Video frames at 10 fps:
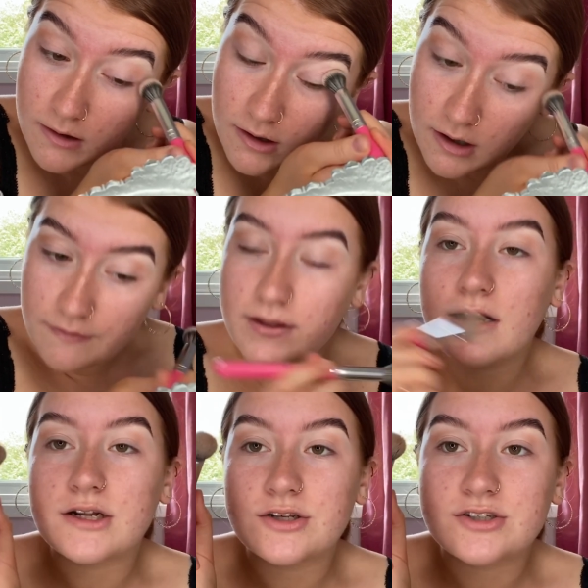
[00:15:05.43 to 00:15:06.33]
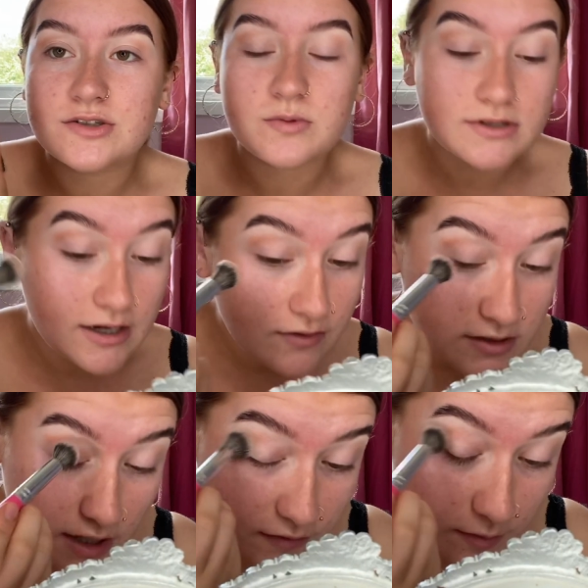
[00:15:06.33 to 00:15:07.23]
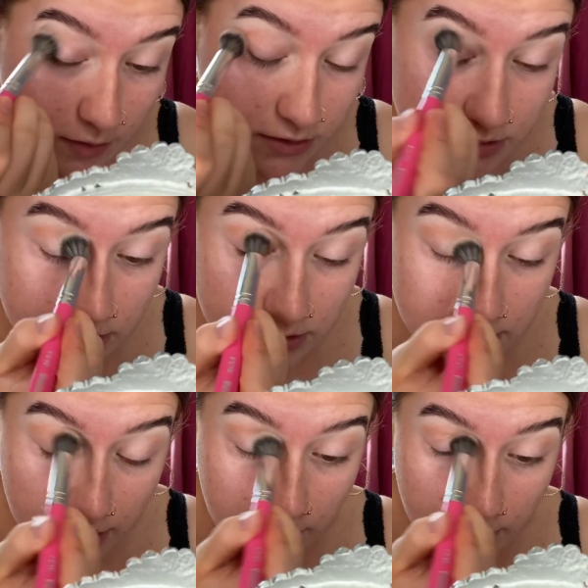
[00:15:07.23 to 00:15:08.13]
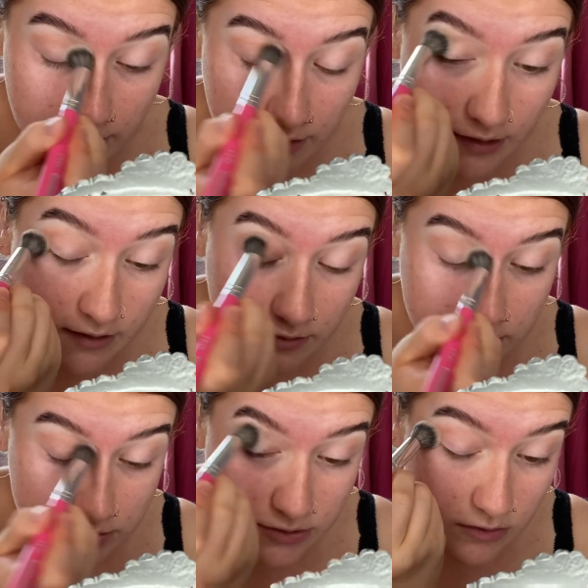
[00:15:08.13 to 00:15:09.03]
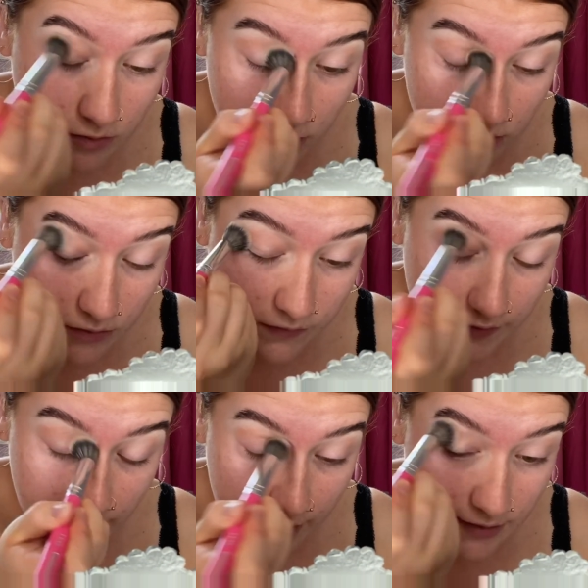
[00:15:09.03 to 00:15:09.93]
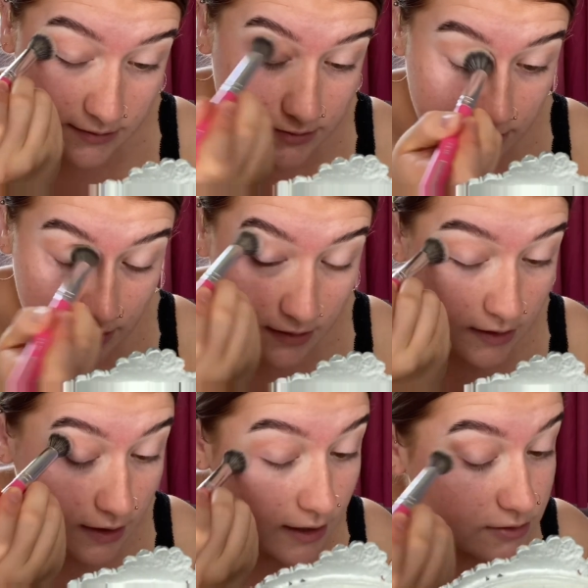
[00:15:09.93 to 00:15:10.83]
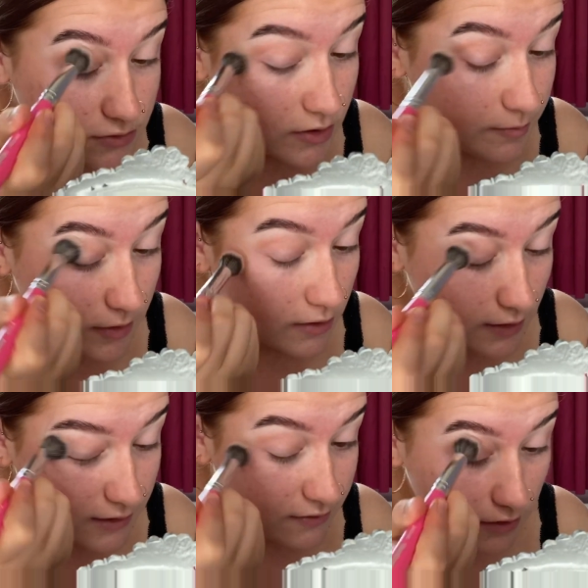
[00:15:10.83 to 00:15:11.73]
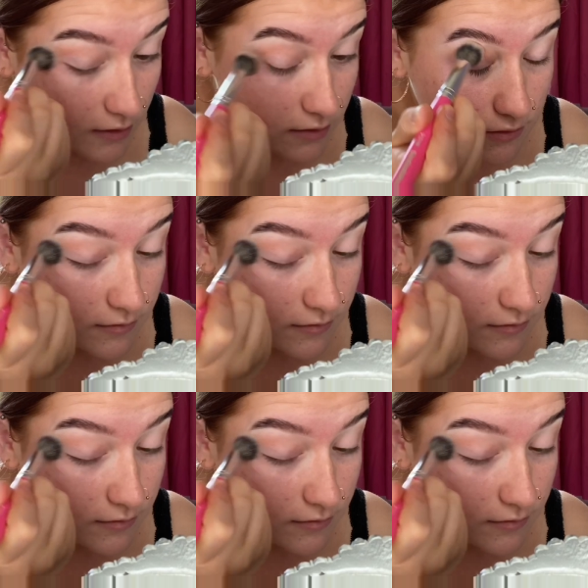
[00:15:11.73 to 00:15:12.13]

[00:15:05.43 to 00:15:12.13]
And then I use just whatever's left in the brush to just literally like just go all over the eyelids and sort of pull that down